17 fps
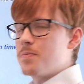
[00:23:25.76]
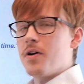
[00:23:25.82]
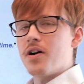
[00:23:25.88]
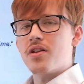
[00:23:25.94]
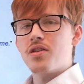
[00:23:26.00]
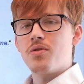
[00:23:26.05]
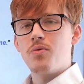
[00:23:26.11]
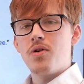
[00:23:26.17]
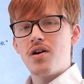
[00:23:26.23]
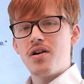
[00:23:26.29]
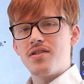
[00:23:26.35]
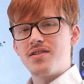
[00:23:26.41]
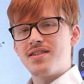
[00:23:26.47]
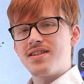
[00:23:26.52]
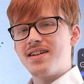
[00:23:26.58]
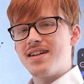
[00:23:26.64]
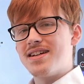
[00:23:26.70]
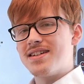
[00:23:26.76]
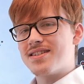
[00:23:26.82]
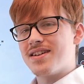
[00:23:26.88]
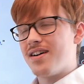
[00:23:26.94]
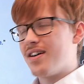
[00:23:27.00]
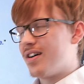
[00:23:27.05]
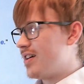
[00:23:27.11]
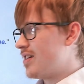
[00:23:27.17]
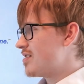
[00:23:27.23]
part of the word is
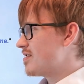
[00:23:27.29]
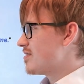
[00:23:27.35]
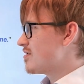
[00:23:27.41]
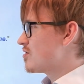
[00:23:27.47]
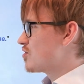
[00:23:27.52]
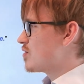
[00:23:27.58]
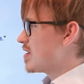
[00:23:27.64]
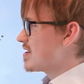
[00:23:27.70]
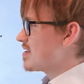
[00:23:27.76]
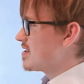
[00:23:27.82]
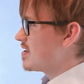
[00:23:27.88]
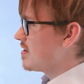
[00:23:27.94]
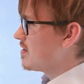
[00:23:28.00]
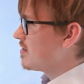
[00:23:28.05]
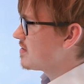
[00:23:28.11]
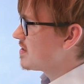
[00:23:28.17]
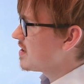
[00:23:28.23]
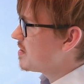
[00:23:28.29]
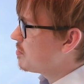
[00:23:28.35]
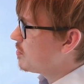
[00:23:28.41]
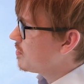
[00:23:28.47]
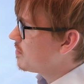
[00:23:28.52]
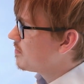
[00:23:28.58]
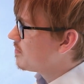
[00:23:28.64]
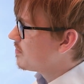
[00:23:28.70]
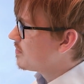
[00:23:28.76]
our stressed
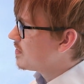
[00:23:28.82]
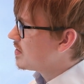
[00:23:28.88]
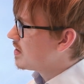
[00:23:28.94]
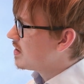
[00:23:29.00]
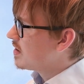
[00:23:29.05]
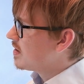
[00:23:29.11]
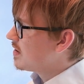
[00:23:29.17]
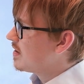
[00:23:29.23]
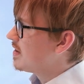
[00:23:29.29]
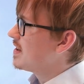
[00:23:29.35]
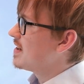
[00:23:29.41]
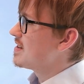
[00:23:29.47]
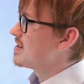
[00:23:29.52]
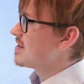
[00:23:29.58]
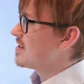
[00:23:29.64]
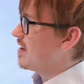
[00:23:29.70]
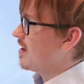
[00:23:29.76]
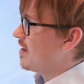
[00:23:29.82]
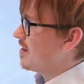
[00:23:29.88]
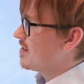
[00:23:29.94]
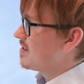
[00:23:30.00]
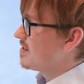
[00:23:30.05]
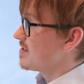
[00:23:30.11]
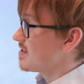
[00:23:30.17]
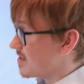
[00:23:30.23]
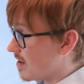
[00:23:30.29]
syllable? It's the
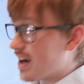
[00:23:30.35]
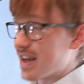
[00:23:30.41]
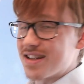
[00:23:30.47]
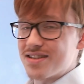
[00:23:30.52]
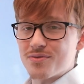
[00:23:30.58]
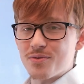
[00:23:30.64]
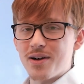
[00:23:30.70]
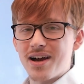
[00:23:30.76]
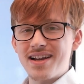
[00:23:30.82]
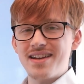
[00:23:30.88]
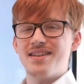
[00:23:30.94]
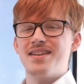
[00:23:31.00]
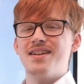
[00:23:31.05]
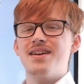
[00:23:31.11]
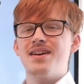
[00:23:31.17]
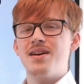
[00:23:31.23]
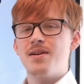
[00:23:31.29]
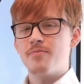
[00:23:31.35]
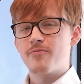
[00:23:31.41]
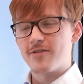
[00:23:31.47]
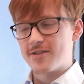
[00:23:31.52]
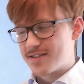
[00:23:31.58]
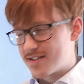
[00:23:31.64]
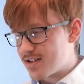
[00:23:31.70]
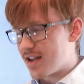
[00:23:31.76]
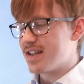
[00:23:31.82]
sice, right?
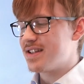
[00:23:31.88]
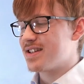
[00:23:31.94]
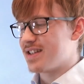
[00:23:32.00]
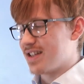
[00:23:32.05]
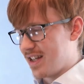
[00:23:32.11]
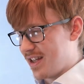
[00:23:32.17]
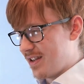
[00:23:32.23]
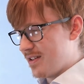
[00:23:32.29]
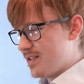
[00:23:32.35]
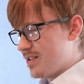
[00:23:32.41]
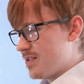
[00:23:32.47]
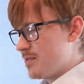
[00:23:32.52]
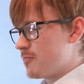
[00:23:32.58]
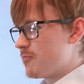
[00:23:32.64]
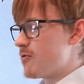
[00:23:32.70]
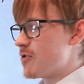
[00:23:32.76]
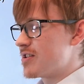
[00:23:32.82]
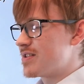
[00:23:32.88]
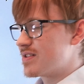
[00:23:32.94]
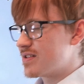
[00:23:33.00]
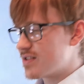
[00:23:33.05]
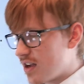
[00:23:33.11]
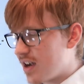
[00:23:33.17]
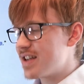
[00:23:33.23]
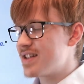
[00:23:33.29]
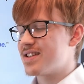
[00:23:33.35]
Precisely.
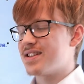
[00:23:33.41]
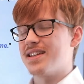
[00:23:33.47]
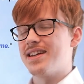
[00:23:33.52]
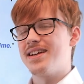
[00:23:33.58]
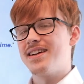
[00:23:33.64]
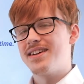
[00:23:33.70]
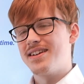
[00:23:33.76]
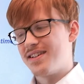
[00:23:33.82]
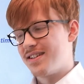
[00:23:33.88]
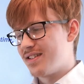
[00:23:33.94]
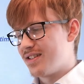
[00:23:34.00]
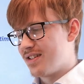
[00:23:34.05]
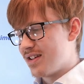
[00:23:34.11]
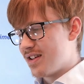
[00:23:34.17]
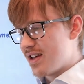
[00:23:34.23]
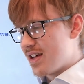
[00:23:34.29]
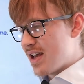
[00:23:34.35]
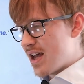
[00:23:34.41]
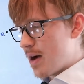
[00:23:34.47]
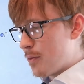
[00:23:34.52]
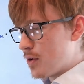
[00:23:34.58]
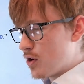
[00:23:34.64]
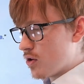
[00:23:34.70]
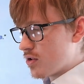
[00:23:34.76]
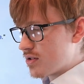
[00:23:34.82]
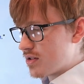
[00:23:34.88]
Precisely. And
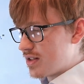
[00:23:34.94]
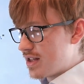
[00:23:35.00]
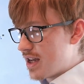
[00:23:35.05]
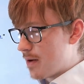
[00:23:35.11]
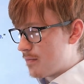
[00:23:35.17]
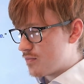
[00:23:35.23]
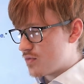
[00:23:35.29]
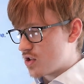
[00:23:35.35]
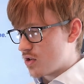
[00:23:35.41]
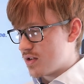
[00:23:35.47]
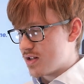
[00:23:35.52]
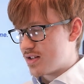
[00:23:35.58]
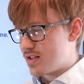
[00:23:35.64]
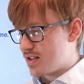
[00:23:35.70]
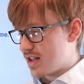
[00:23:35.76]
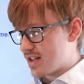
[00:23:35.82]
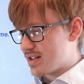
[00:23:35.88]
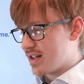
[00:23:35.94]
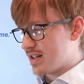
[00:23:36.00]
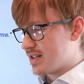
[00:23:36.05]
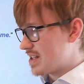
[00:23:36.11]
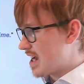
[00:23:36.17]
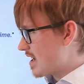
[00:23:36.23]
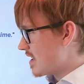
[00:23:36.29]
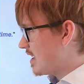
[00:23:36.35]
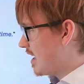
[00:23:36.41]
we're not, yeah, so that's
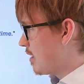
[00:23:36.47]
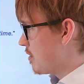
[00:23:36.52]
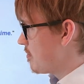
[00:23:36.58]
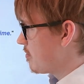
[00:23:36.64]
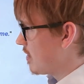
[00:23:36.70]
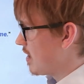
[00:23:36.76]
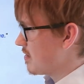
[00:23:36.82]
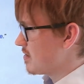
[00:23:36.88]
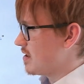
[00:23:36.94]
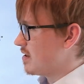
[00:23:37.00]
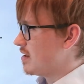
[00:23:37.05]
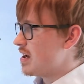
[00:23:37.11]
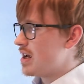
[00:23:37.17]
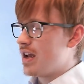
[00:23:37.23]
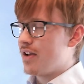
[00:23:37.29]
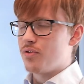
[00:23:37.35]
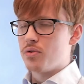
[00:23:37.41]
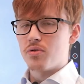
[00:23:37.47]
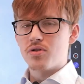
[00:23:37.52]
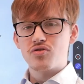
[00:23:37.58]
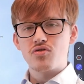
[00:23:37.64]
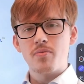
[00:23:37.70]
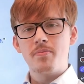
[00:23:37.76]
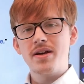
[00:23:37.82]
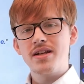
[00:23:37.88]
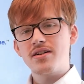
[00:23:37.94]
exactly how we pronounce it. If you want to
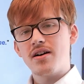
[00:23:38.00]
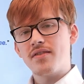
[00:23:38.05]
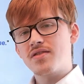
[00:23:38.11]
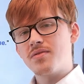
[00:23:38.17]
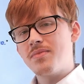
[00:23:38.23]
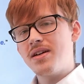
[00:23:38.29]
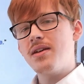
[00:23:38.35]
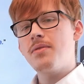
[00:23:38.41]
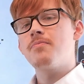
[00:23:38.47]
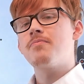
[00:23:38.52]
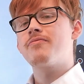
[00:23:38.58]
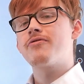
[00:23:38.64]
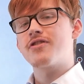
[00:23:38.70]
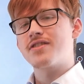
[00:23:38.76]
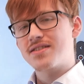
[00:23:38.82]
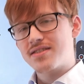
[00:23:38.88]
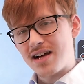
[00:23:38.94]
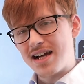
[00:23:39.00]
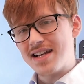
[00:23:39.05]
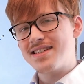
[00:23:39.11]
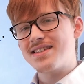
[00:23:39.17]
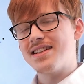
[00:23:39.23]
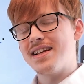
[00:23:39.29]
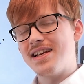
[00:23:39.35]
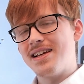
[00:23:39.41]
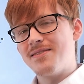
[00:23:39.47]
repeat after me,
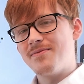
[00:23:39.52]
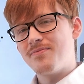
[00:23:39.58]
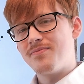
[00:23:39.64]
precisely.